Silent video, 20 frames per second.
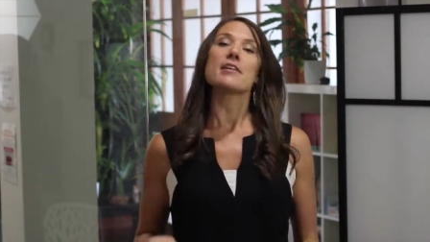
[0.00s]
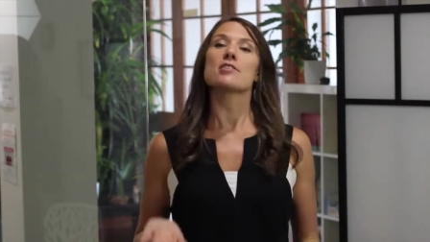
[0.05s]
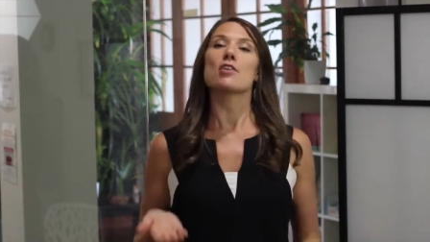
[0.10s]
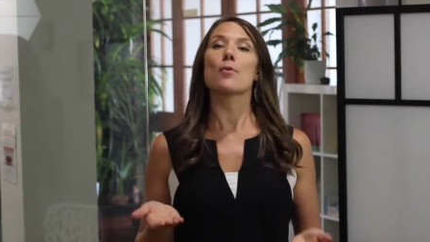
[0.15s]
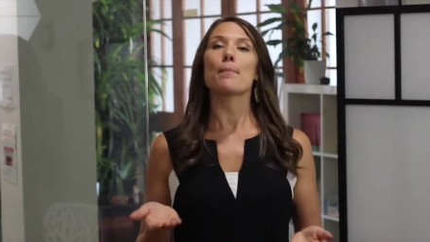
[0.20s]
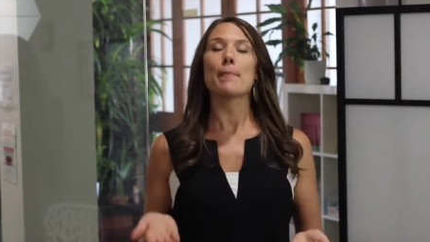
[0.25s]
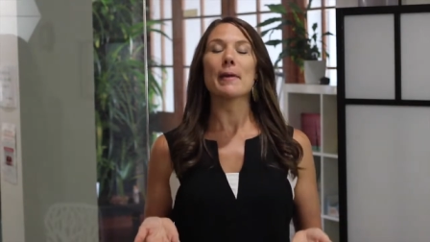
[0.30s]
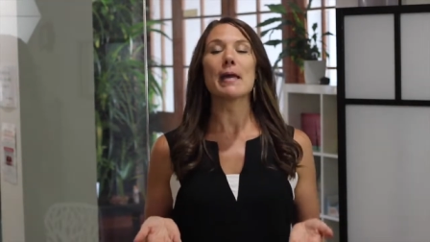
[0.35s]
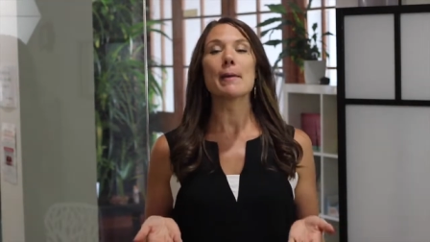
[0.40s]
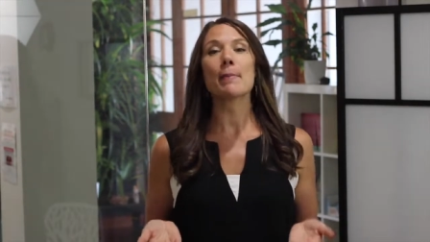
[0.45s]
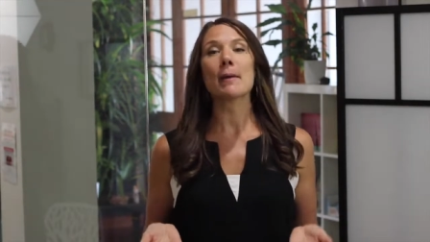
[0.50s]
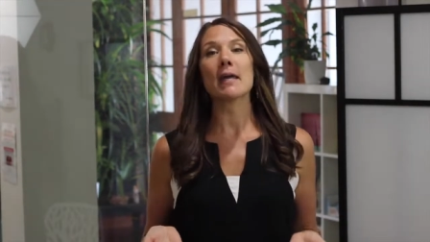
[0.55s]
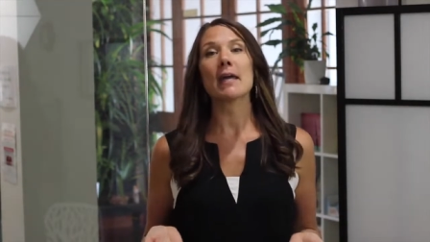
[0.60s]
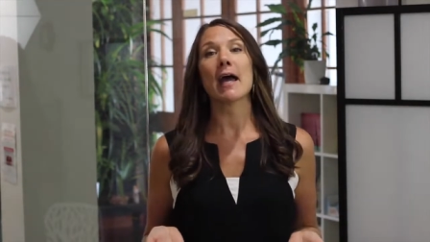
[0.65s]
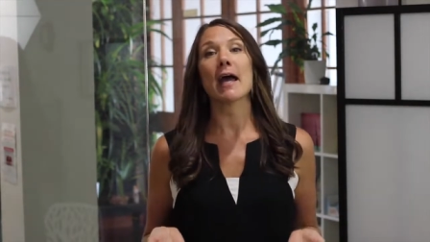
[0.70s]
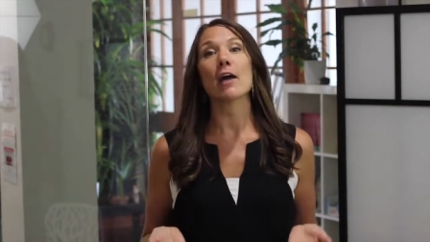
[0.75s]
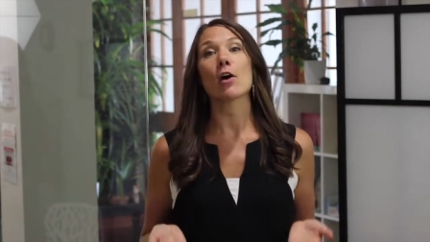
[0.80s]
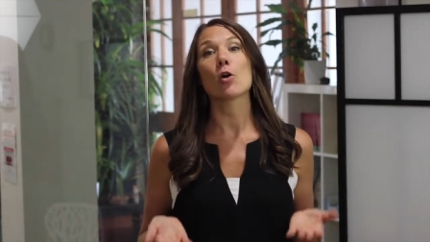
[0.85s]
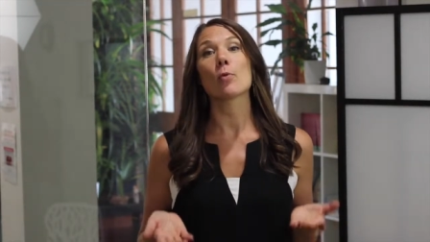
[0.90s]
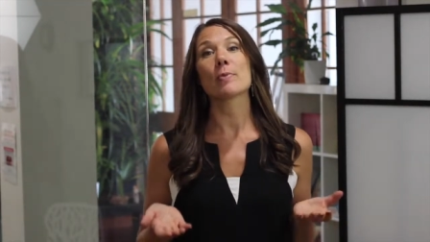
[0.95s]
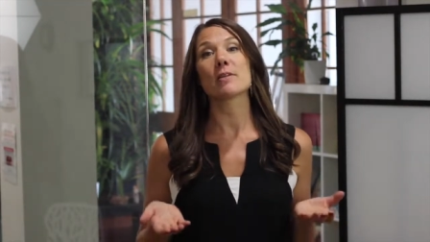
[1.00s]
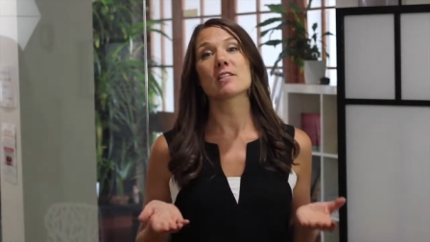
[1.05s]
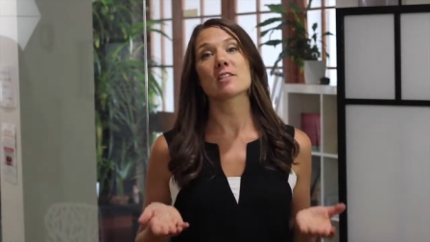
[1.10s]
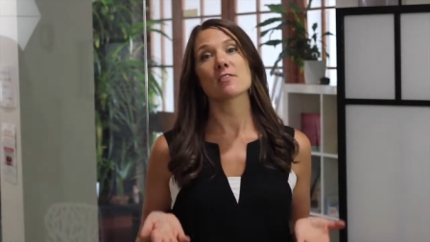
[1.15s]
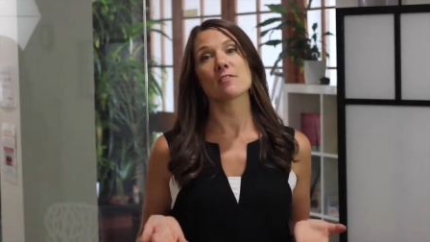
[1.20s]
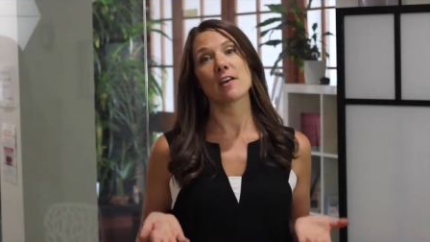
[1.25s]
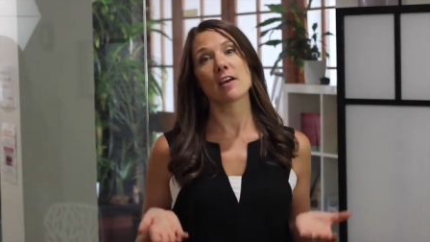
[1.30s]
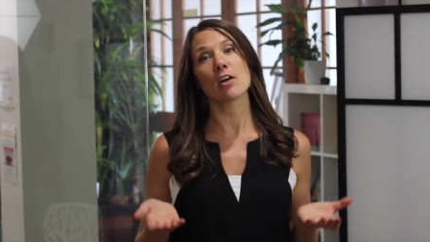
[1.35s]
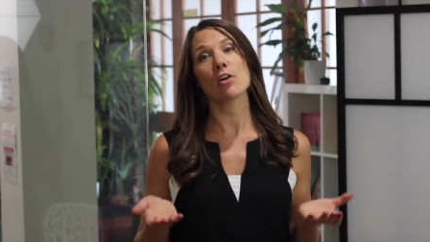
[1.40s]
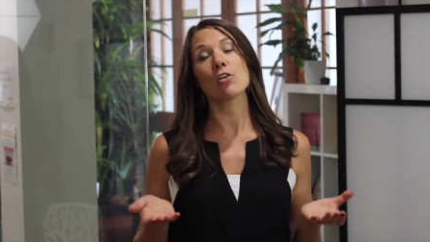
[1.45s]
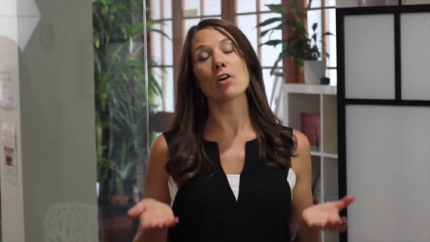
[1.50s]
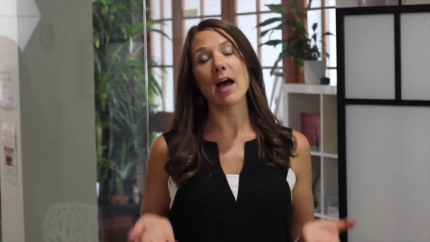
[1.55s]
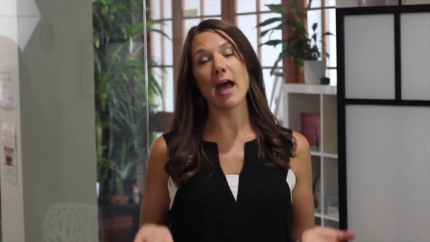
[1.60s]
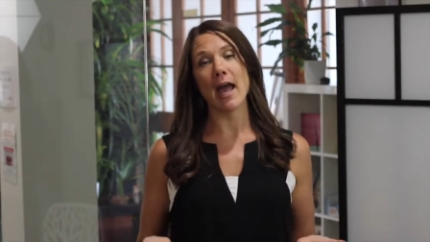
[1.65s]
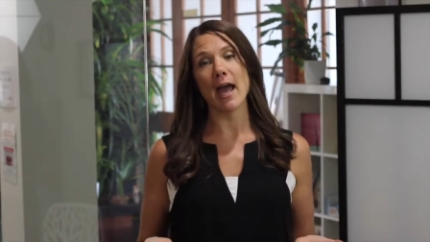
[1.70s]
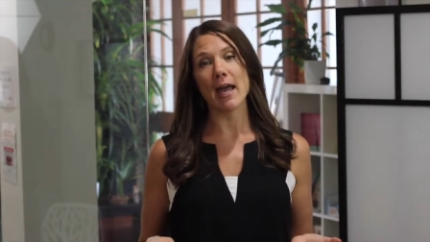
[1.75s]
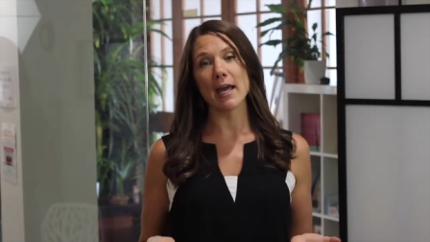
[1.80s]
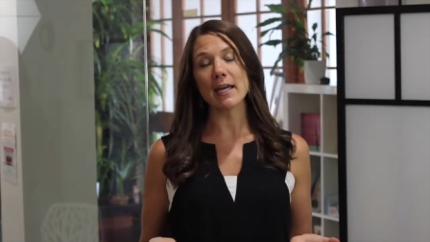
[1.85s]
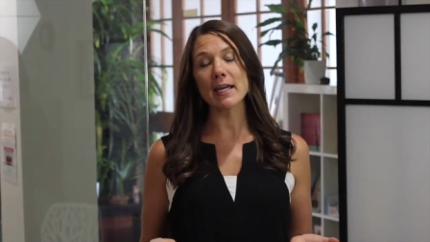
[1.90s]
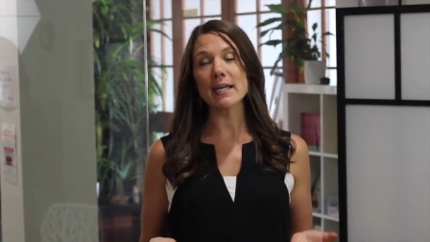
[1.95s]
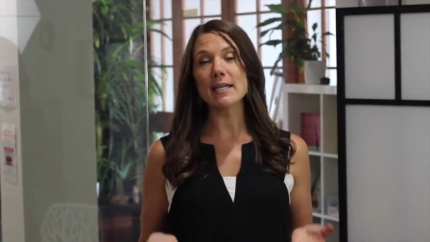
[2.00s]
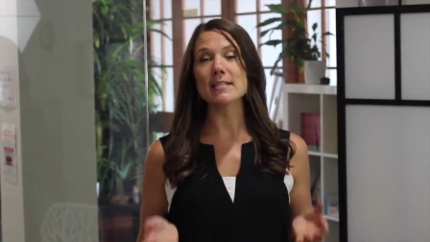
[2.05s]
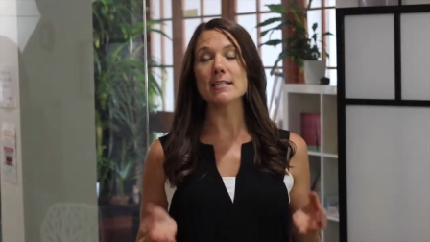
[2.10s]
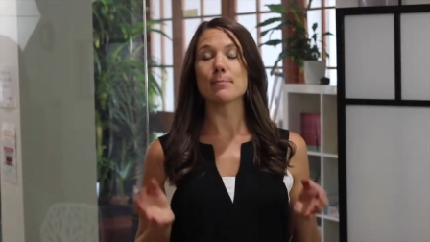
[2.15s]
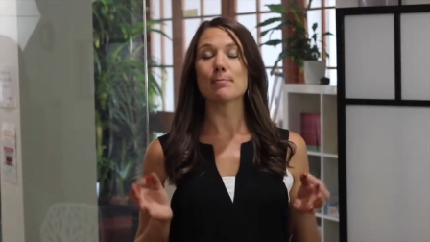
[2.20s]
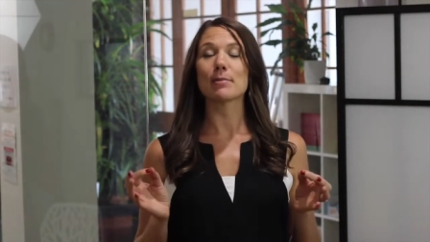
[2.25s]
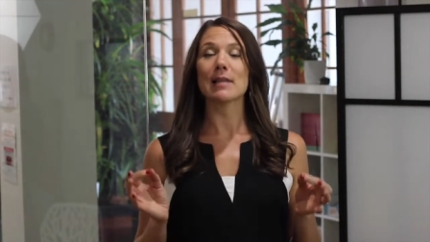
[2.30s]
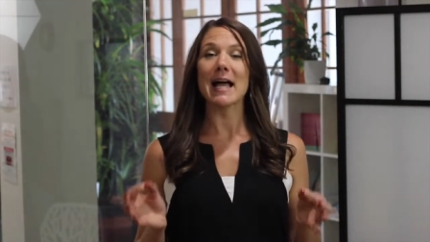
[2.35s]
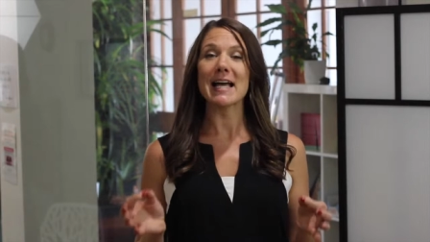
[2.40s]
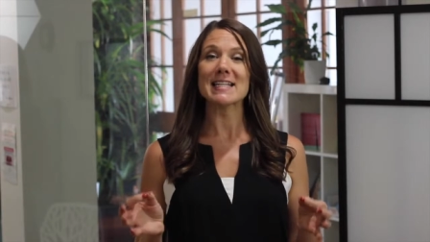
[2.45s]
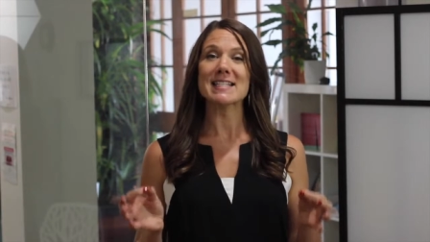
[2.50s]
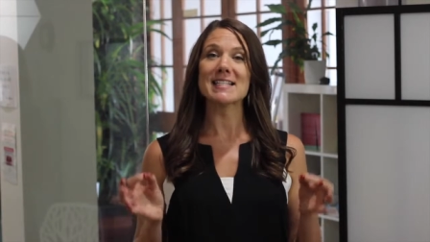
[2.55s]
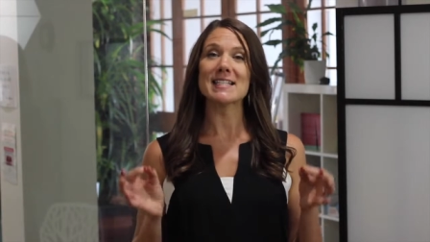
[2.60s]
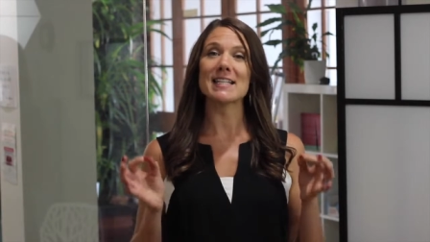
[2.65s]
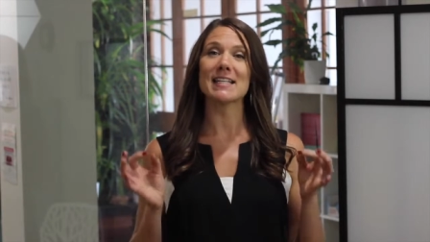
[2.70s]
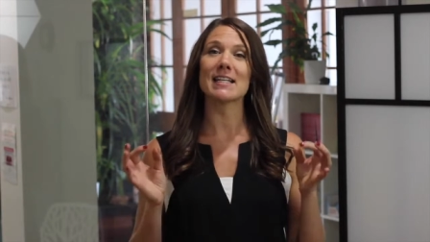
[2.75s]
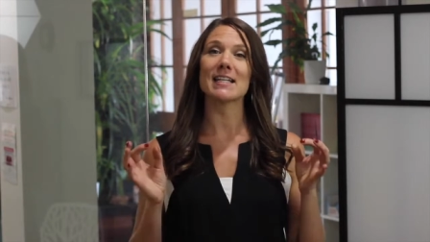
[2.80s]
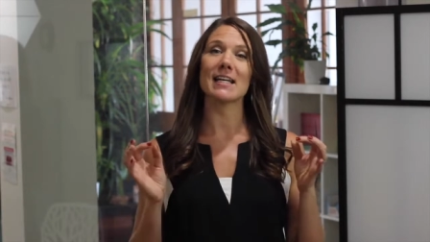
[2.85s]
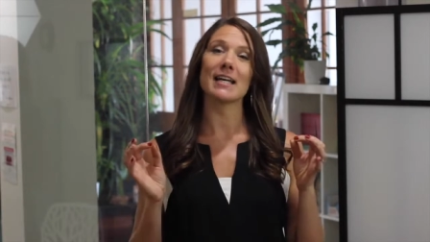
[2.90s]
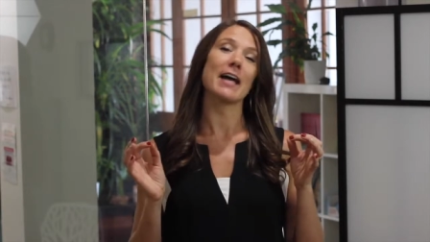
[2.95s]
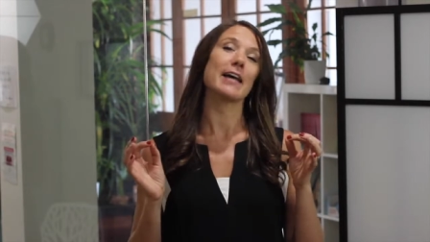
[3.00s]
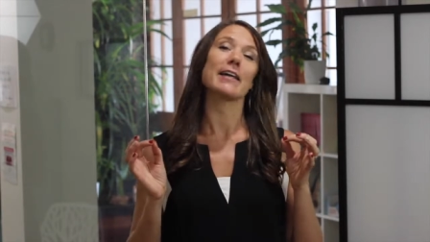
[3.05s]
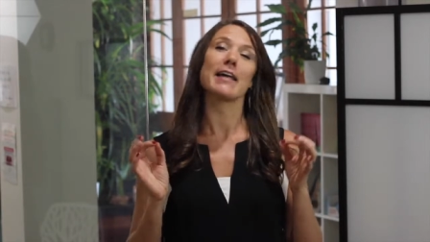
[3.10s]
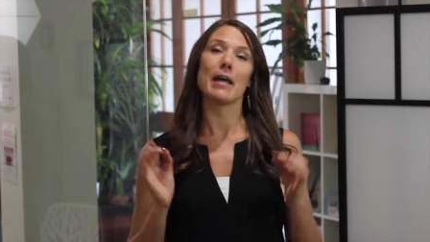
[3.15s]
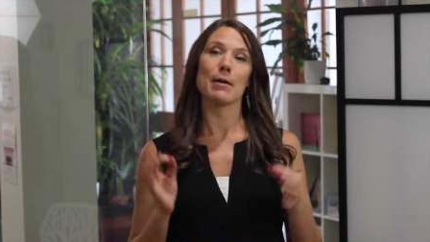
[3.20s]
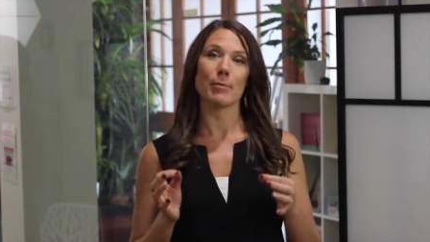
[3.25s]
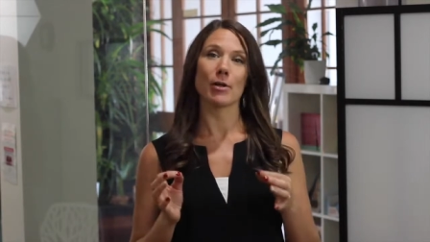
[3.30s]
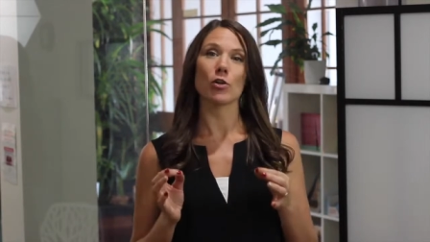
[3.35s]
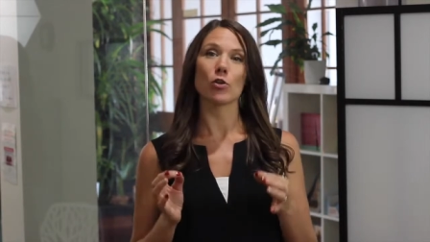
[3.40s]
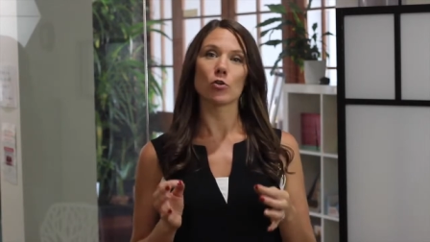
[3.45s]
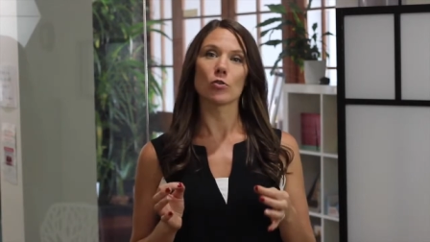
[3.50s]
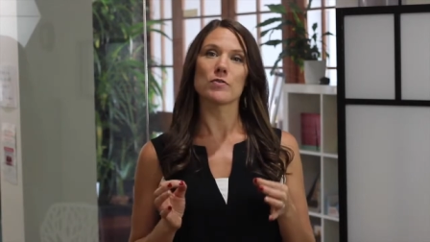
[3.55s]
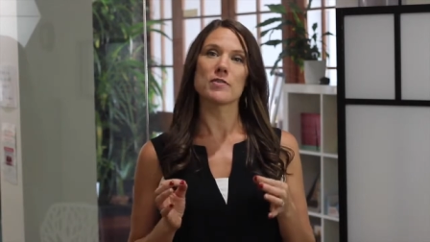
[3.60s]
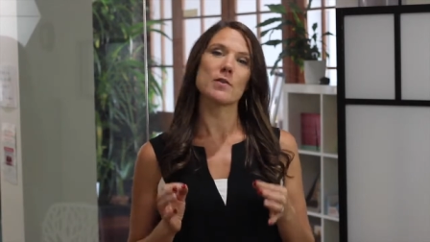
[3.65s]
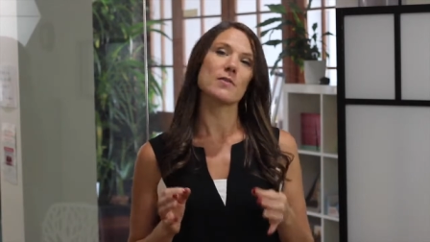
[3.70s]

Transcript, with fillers: So BPA or bisphenol A is a plastic chemical.